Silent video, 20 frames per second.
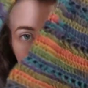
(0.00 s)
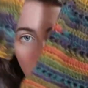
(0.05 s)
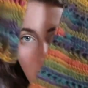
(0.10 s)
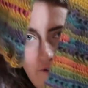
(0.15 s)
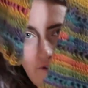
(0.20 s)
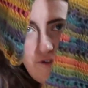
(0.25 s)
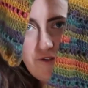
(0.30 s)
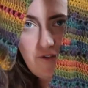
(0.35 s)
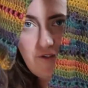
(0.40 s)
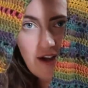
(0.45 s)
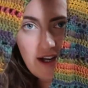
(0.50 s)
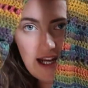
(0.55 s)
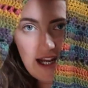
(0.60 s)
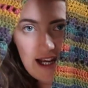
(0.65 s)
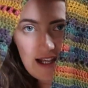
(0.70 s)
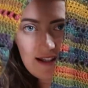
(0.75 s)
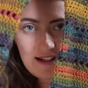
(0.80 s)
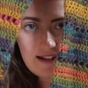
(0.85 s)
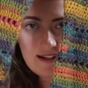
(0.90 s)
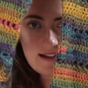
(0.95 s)
the
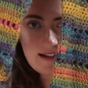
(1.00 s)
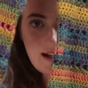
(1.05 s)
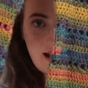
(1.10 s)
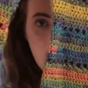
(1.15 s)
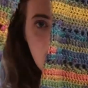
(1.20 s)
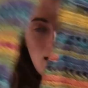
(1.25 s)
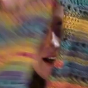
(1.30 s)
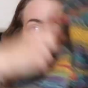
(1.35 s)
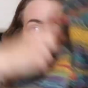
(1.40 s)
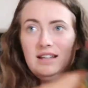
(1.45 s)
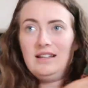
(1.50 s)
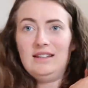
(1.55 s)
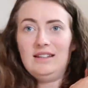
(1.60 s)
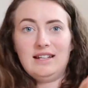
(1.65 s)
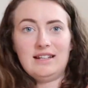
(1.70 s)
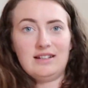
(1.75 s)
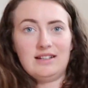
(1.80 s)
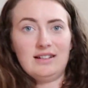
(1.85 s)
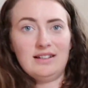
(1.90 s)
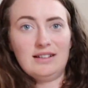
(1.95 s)
funnest
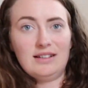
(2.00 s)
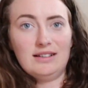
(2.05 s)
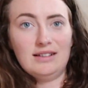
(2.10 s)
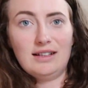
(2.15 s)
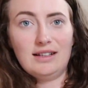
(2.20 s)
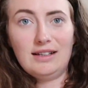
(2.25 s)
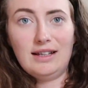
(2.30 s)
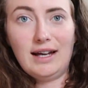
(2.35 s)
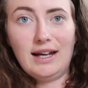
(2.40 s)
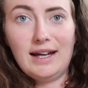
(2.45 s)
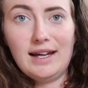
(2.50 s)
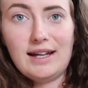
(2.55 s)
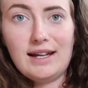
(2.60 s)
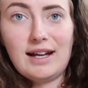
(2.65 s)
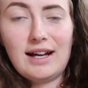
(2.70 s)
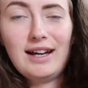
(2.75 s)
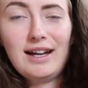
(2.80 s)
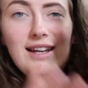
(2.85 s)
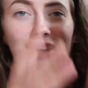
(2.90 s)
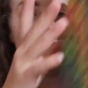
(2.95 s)
little, like,
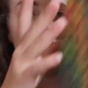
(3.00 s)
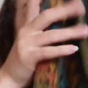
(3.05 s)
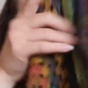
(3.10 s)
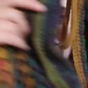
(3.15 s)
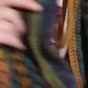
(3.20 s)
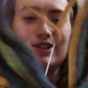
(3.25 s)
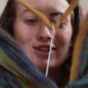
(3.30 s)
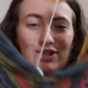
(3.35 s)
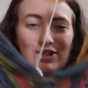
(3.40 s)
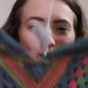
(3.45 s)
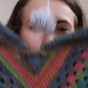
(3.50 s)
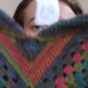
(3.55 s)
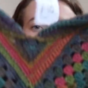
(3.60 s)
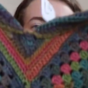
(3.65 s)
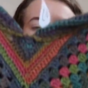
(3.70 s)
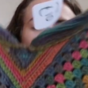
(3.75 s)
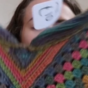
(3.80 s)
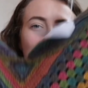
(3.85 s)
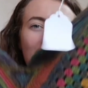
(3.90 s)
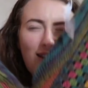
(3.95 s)
it's just such a,
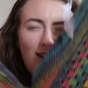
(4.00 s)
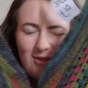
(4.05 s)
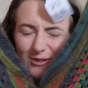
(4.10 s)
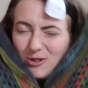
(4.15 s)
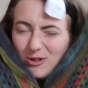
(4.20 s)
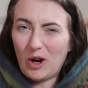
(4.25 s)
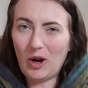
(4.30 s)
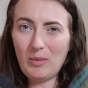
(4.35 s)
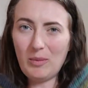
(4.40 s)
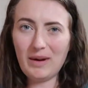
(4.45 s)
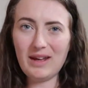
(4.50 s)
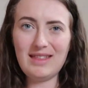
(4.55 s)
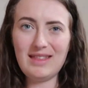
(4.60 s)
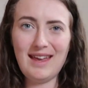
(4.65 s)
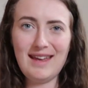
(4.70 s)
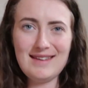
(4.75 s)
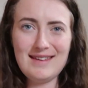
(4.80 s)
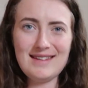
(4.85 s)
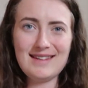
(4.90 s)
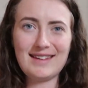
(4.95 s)
it's like a top, I
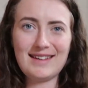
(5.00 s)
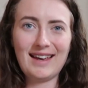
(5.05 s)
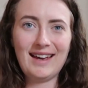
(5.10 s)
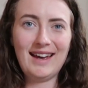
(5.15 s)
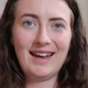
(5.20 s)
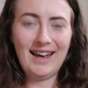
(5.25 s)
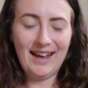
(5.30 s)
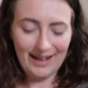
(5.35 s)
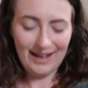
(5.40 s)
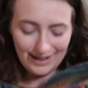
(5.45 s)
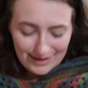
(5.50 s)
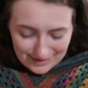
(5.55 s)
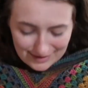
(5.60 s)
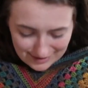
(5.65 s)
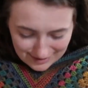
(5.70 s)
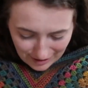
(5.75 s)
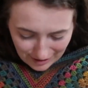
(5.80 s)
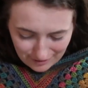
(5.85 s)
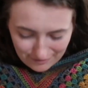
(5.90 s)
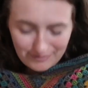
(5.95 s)
think. It's
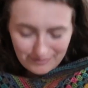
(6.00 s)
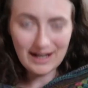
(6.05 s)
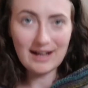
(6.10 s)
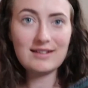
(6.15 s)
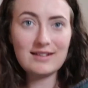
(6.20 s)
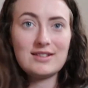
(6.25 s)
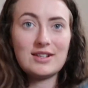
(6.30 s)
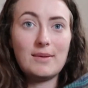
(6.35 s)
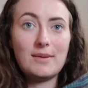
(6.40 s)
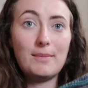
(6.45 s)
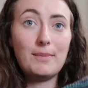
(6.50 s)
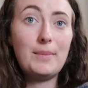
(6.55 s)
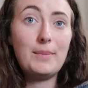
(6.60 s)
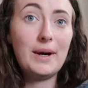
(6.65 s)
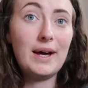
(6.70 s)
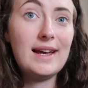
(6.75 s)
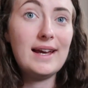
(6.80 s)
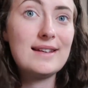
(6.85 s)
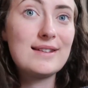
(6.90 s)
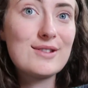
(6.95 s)
so random,
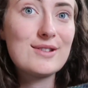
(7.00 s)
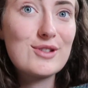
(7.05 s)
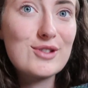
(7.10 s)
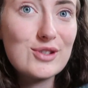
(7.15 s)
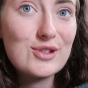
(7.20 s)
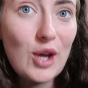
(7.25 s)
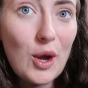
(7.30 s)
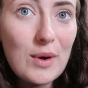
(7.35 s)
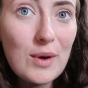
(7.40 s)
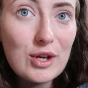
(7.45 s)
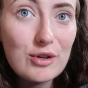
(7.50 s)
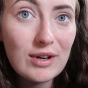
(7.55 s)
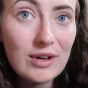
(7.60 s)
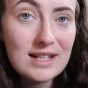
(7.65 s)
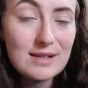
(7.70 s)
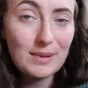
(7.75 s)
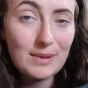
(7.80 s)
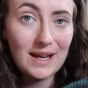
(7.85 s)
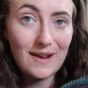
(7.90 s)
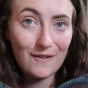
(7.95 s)
but it is so
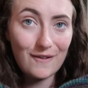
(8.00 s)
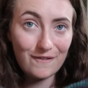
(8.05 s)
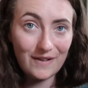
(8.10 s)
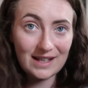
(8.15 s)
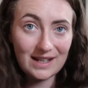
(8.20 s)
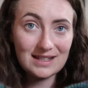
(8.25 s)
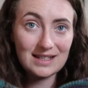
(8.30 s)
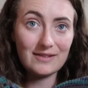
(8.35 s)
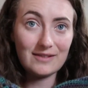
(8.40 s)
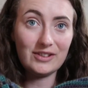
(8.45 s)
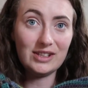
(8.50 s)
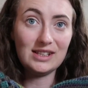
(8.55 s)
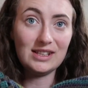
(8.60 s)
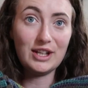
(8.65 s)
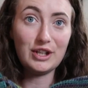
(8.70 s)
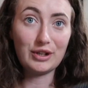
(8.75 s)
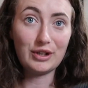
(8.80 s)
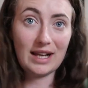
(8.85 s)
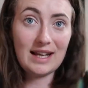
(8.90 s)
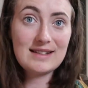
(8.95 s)
incredibly festival
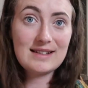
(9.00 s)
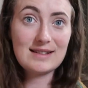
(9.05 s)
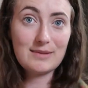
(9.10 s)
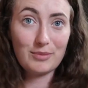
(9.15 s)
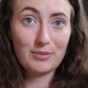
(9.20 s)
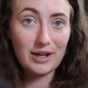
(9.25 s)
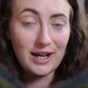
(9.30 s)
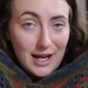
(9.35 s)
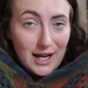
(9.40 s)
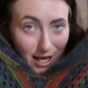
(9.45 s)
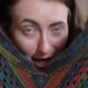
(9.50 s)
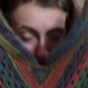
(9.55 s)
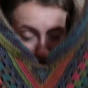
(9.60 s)
and Glastonbury,